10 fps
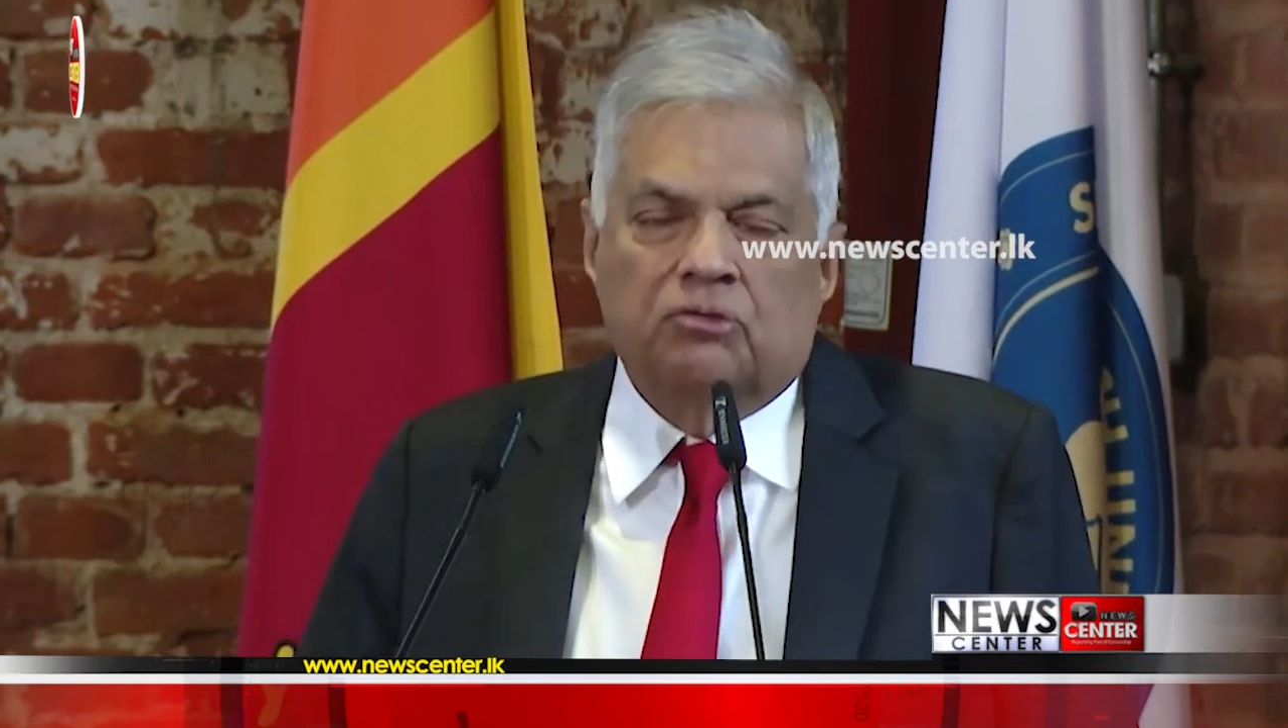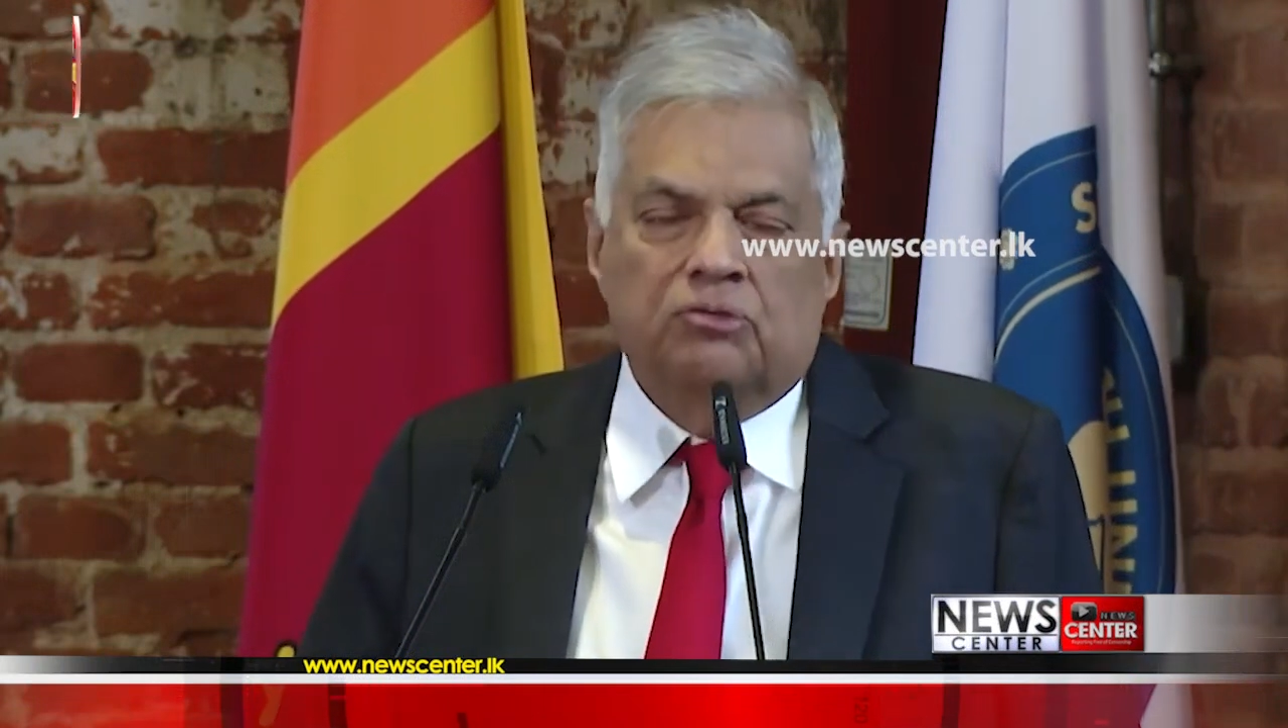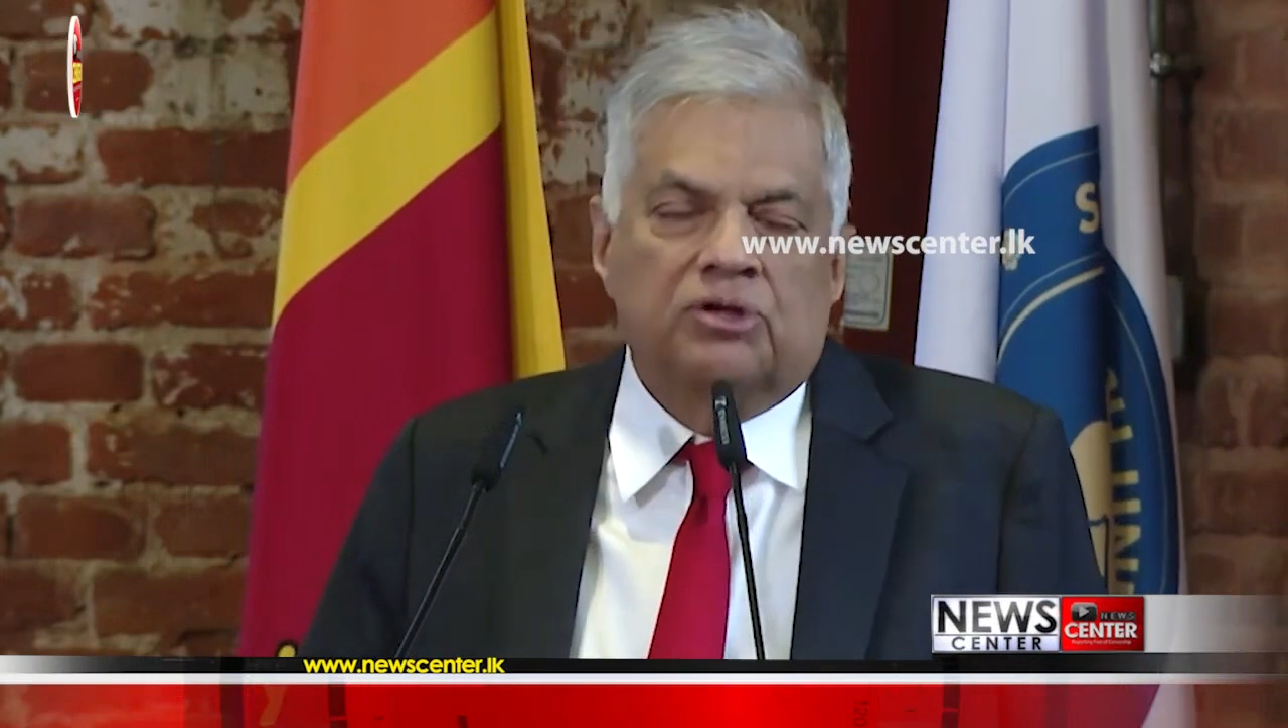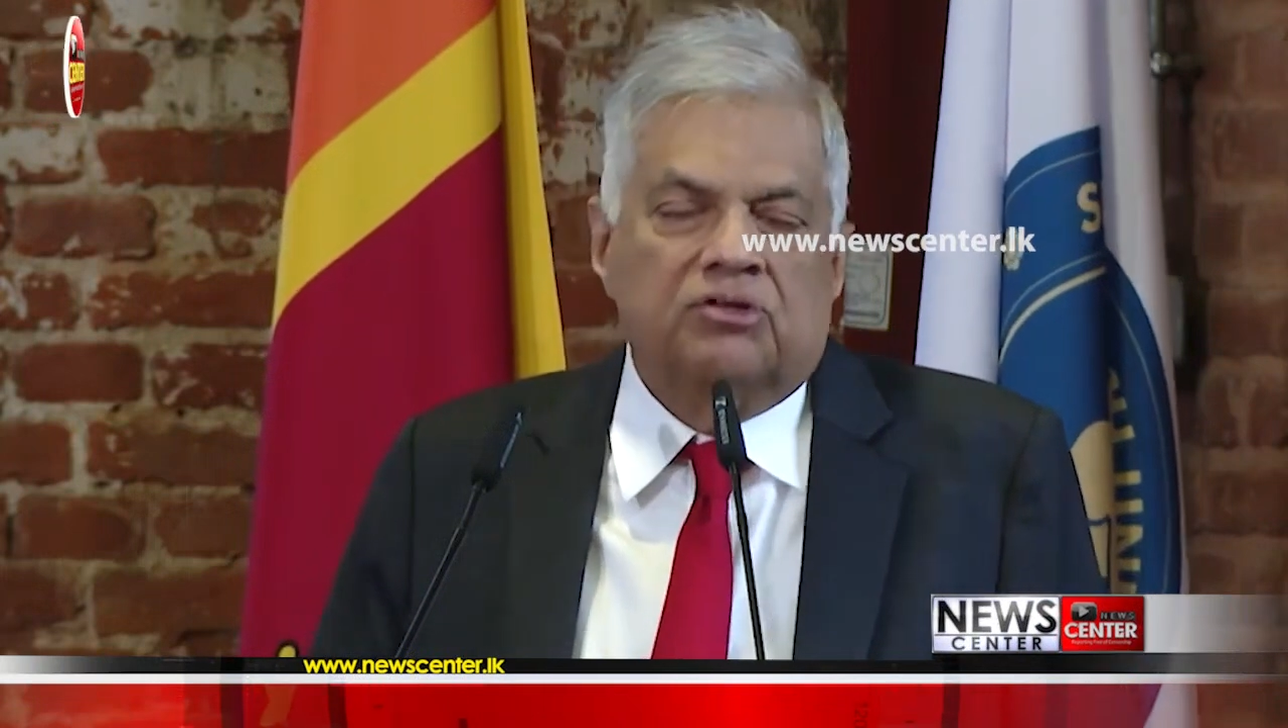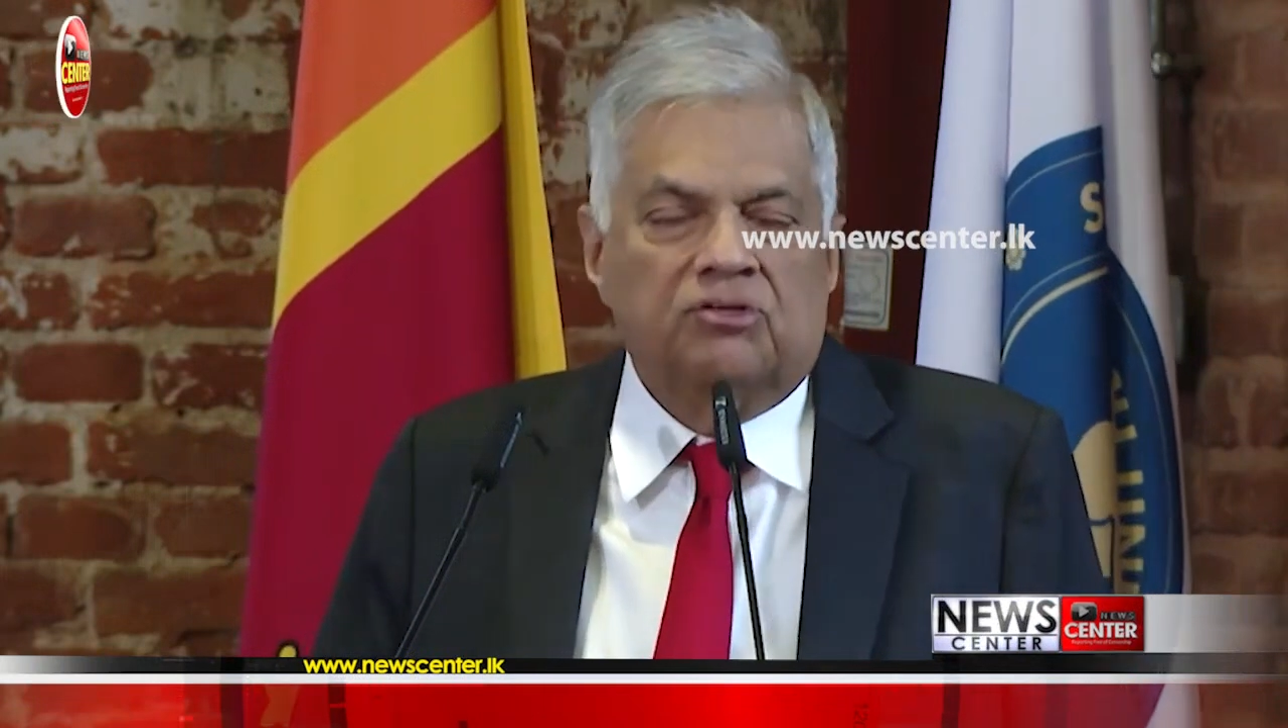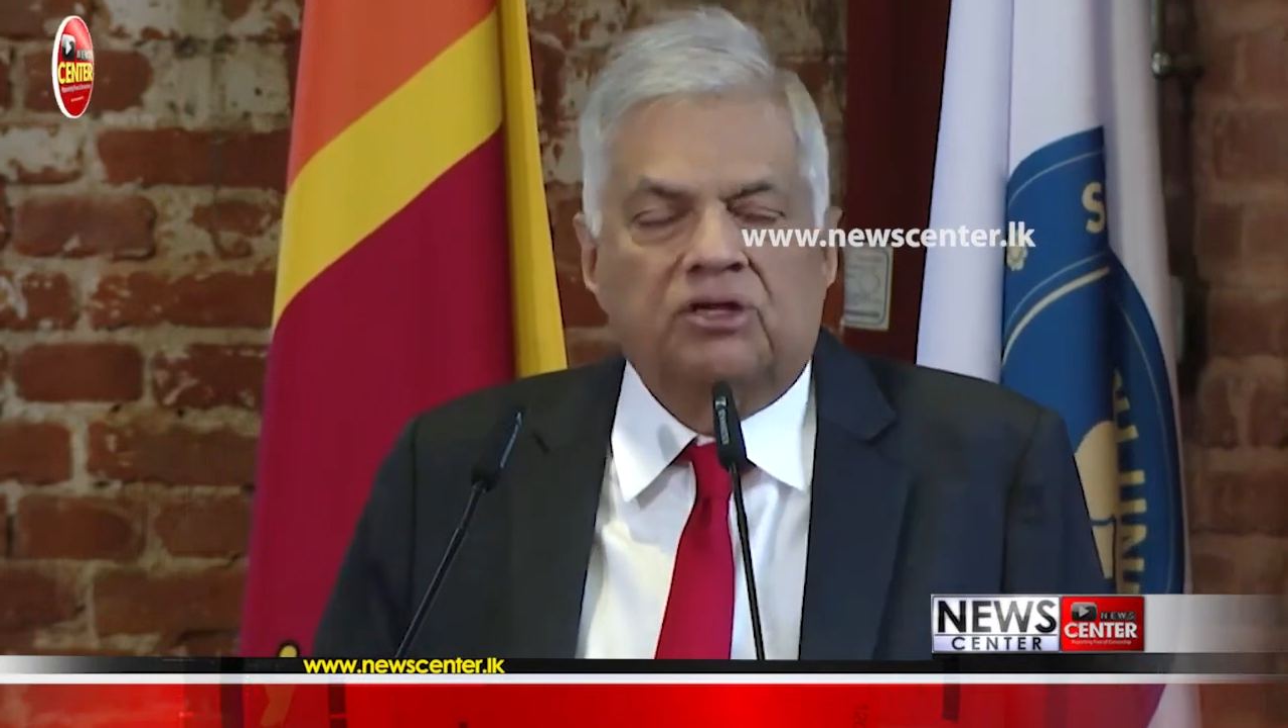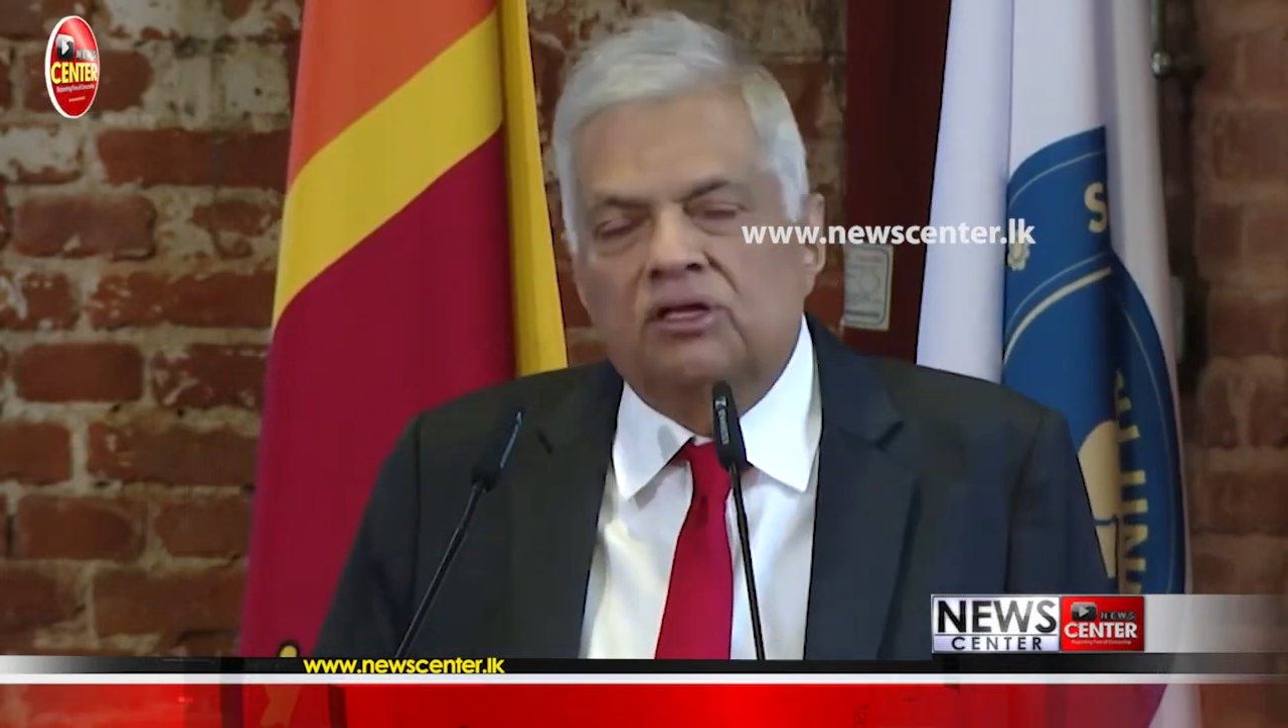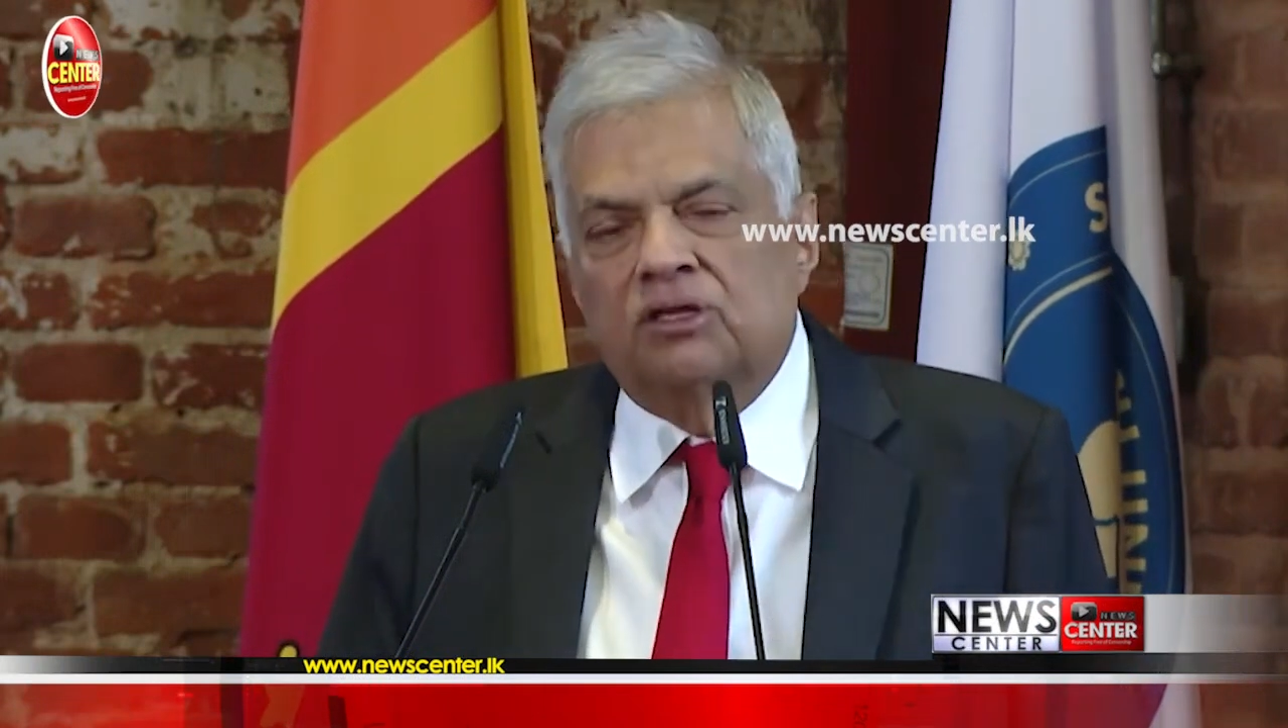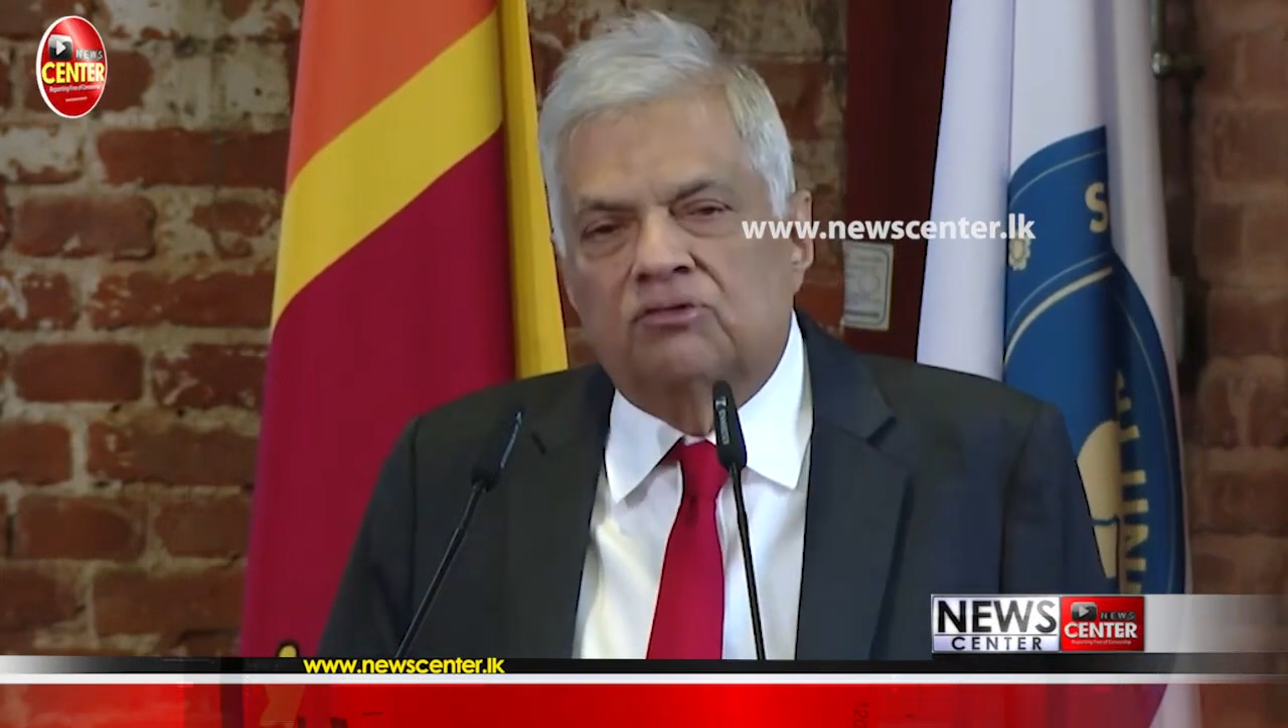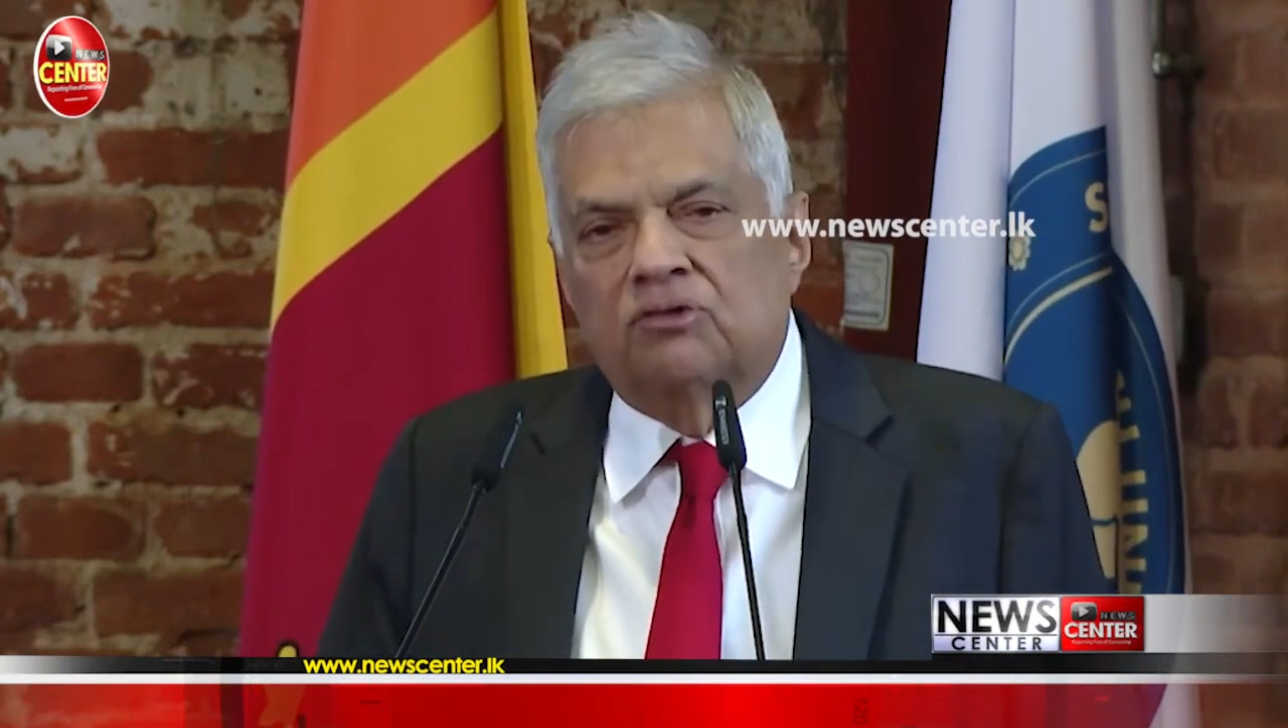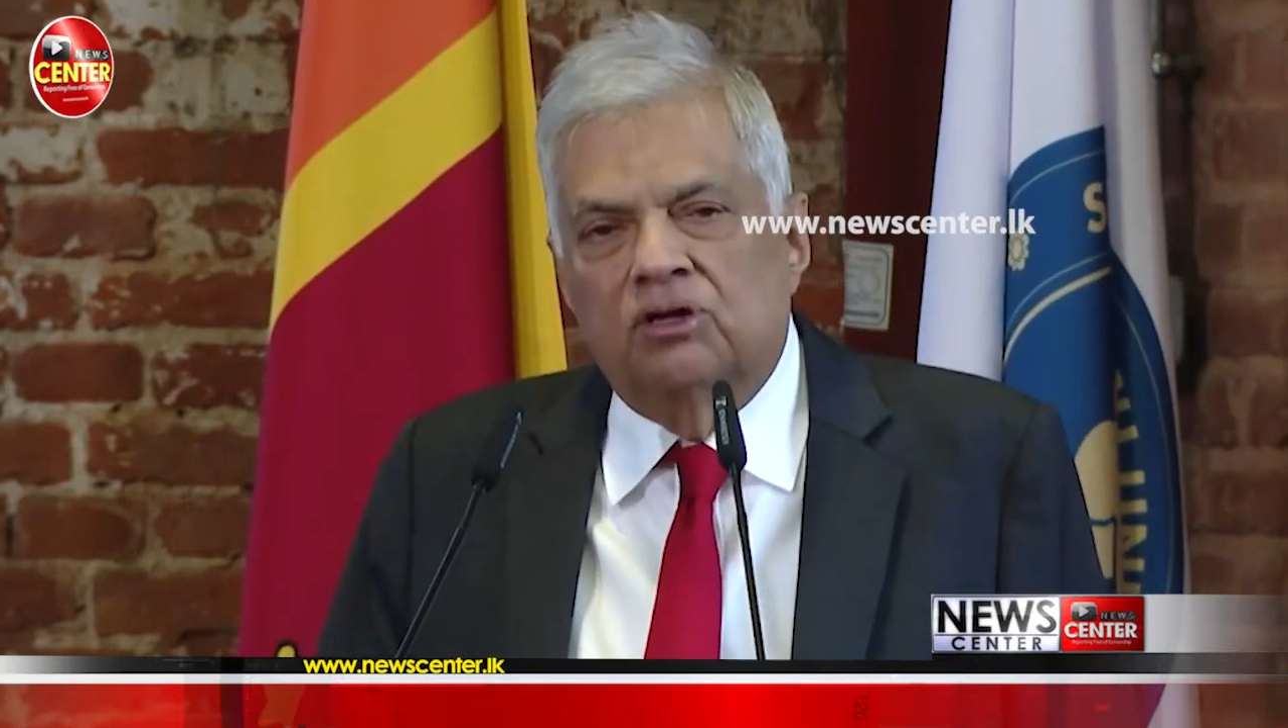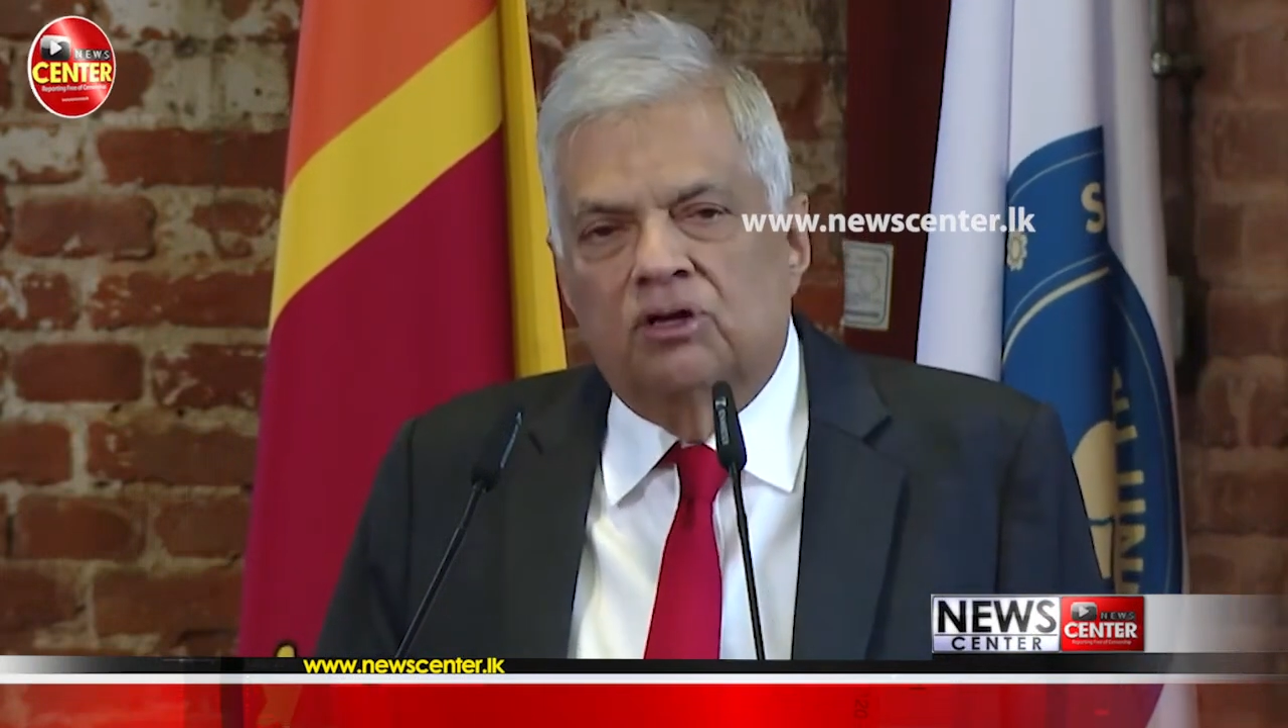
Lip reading: universities